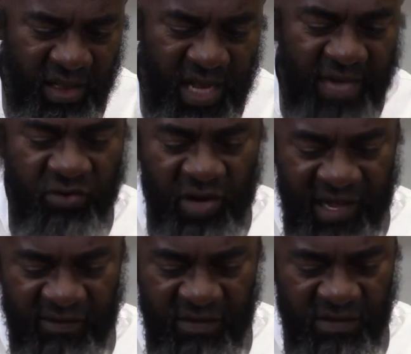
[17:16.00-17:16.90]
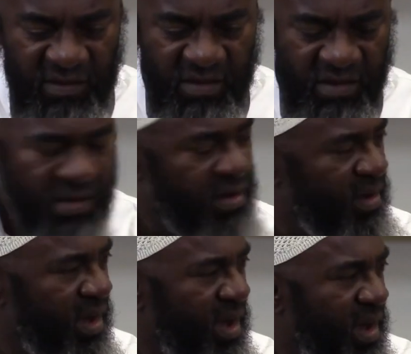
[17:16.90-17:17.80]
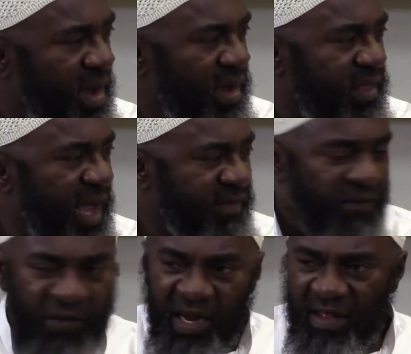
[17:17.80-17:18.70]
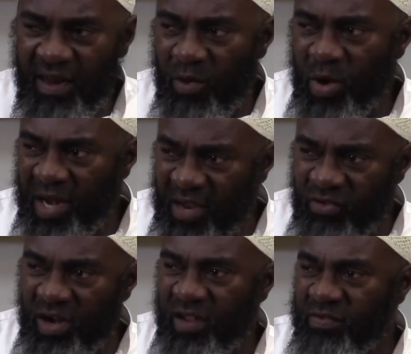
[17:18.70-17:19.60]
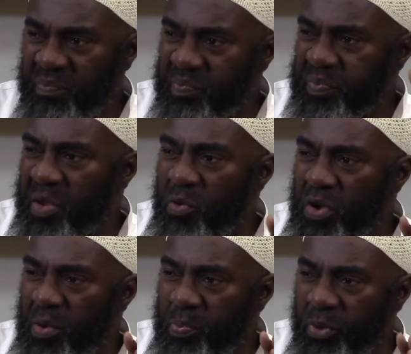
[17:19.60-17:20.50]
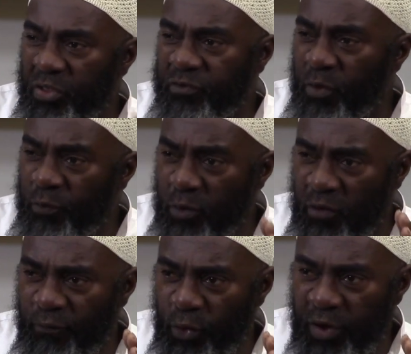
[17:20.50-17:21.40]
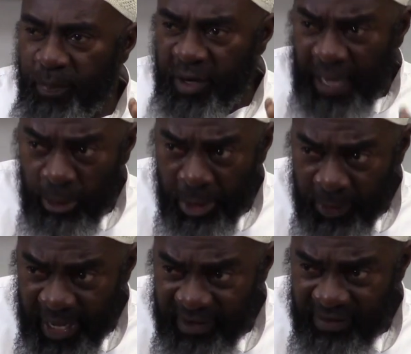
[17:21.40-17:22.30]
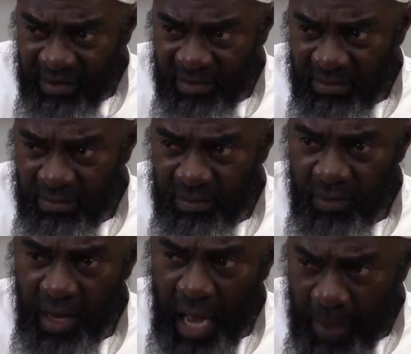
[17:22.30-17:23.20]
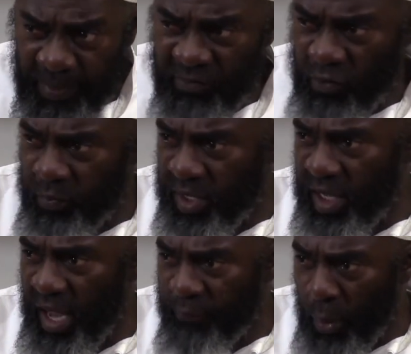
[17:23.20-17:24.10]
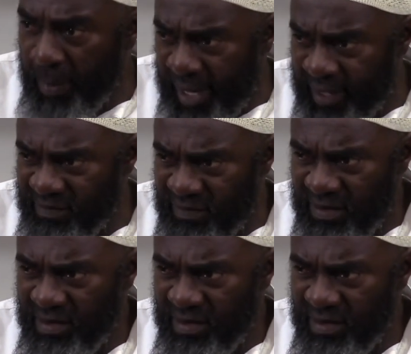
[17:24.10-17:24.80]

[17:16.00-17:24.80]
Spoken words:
nationalists. That's the feeling, that they were nationalists. The brothers from a particular race happens to be Afro-Americans,